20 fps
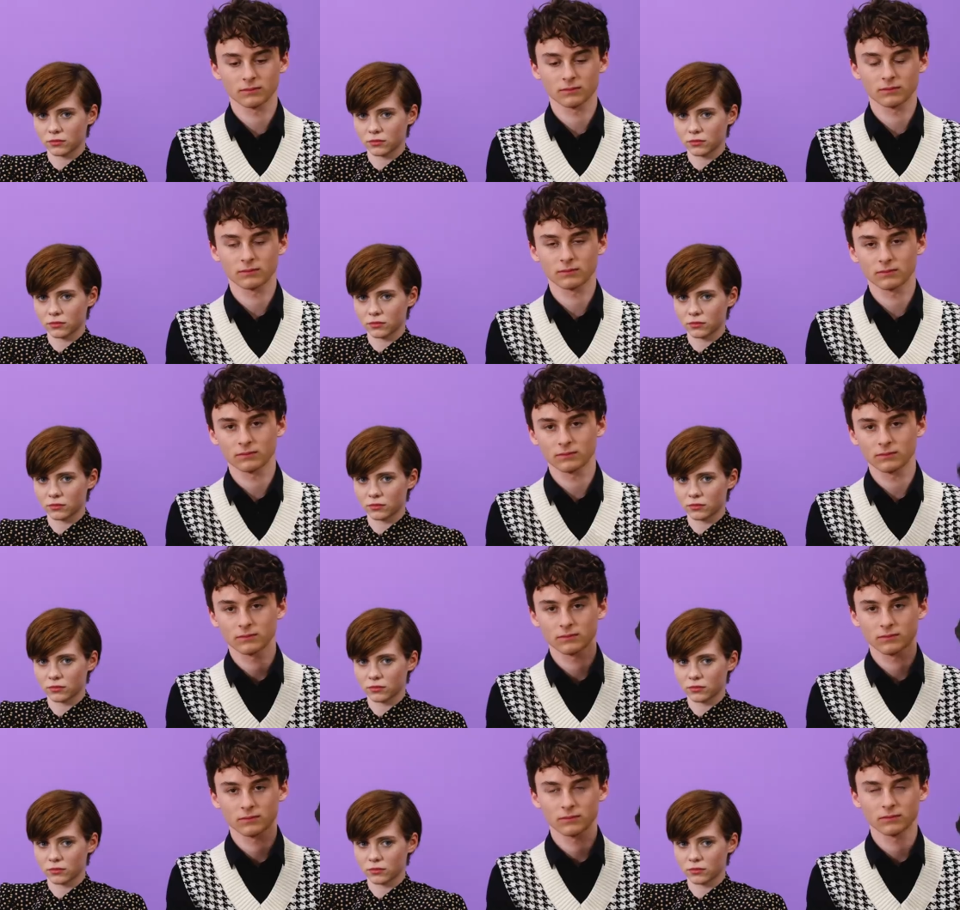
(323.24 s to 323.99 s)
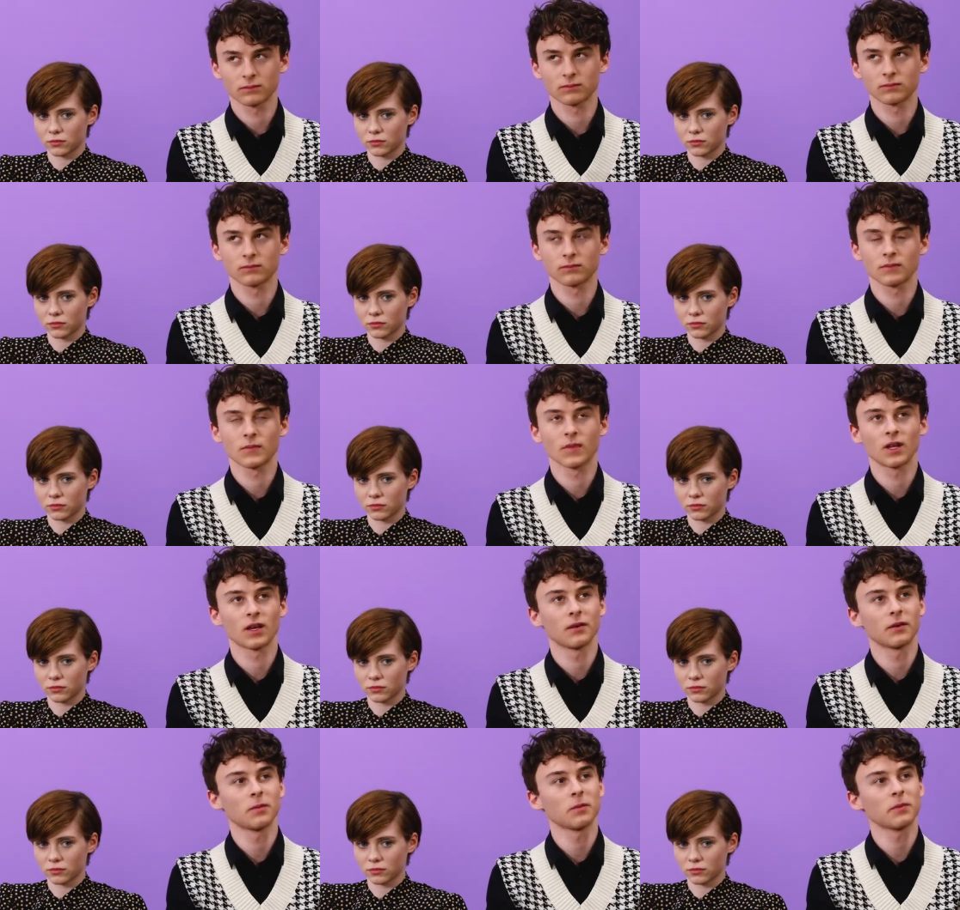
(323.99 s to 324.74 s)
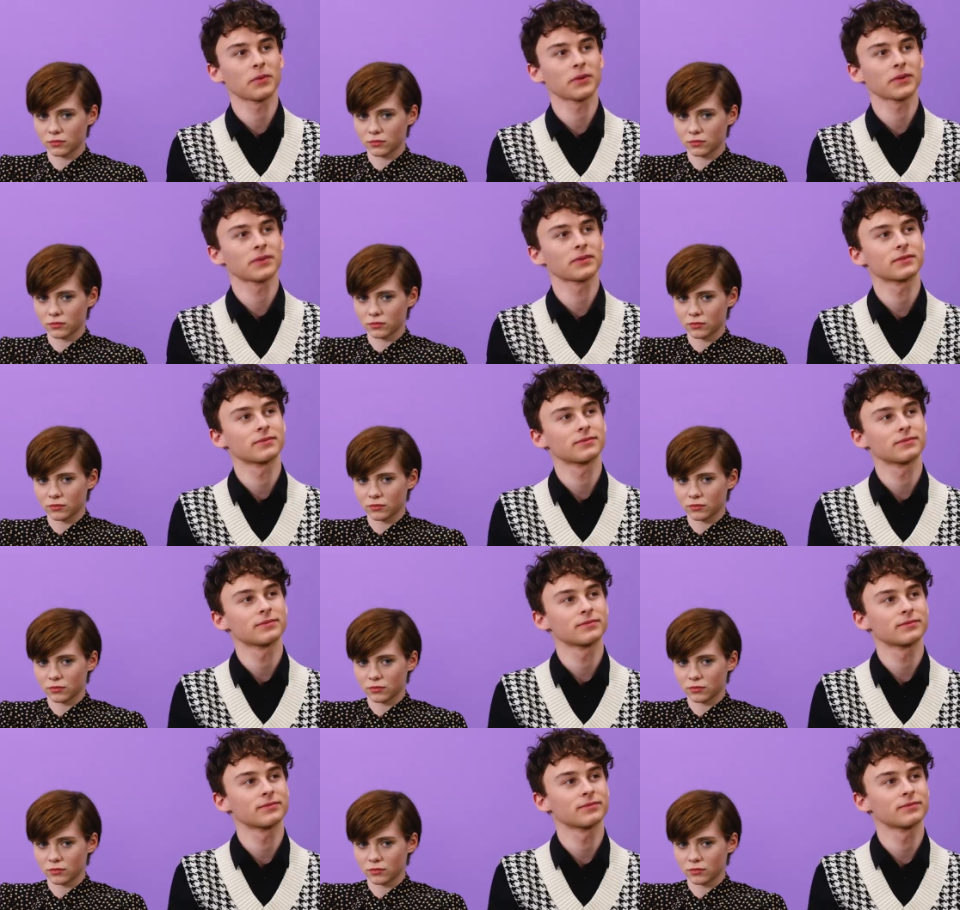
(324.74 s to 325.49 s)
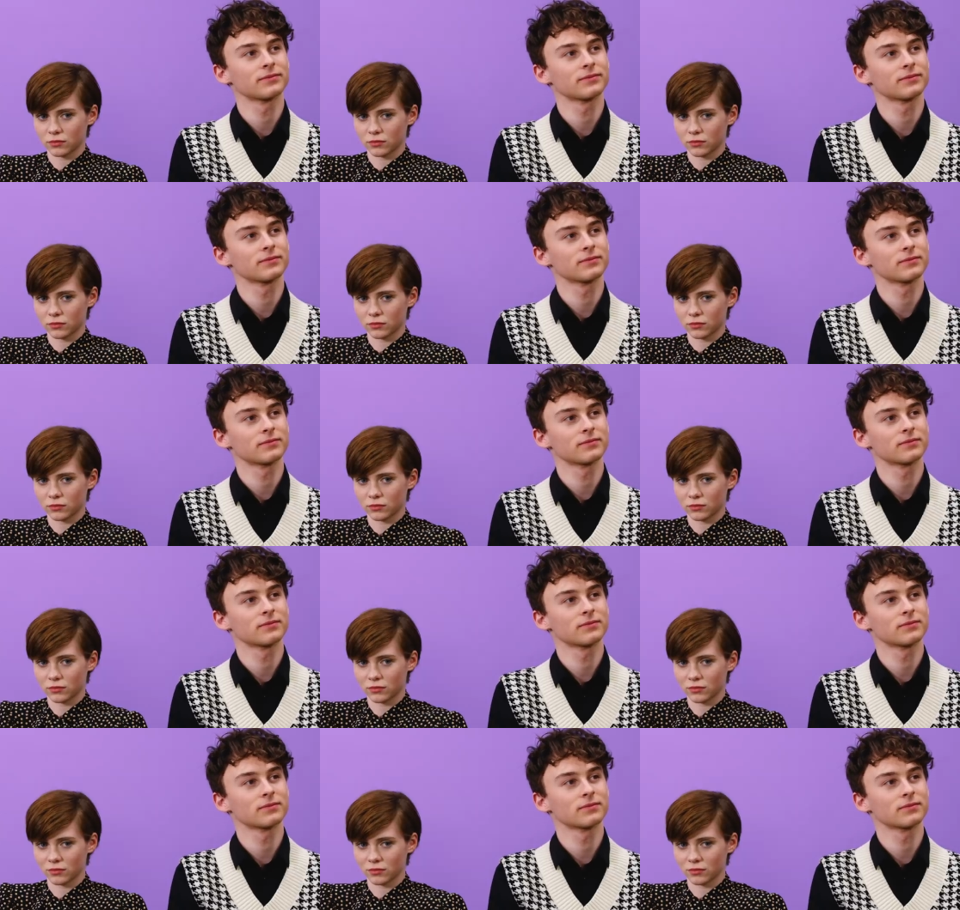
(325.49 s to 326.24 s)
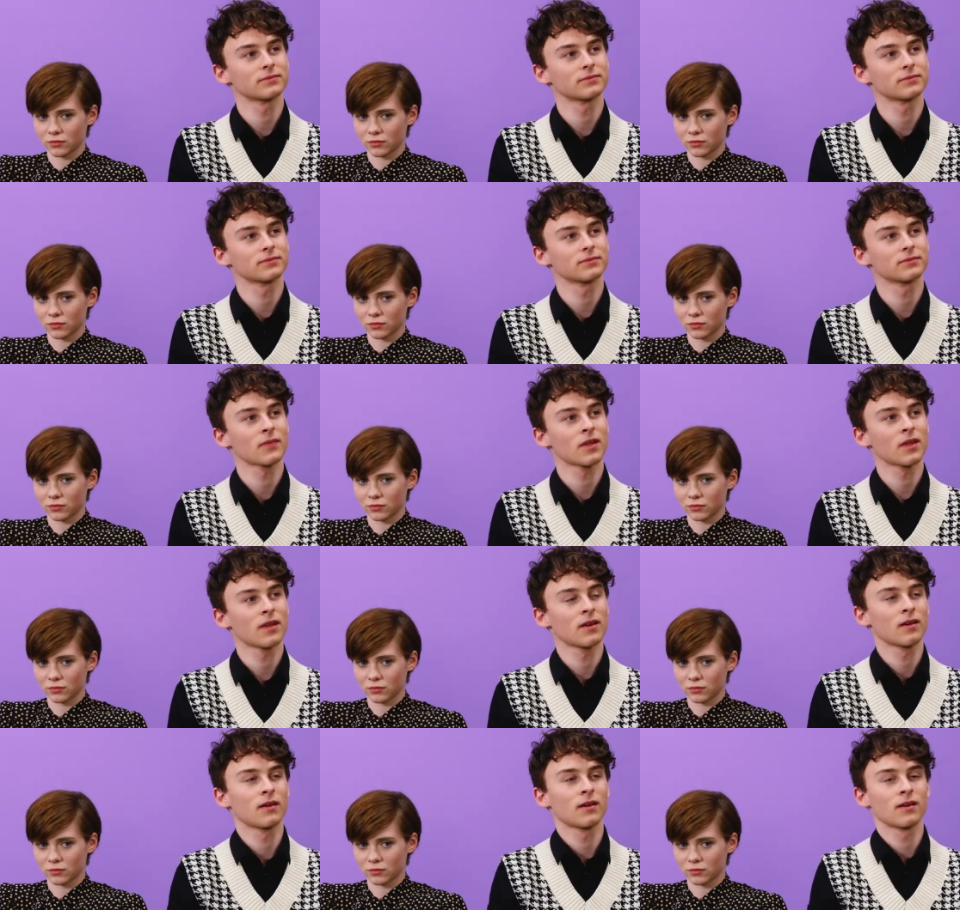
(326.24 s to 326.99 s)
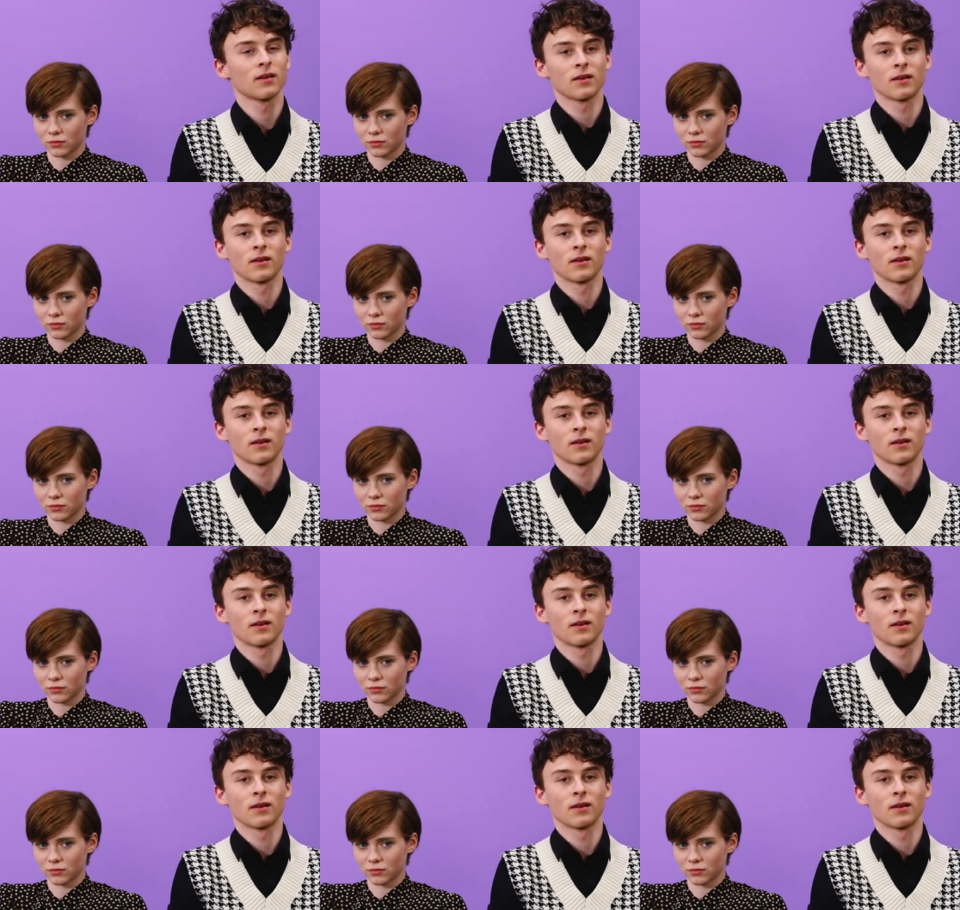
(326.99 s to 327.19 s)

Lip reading: Nothing is said.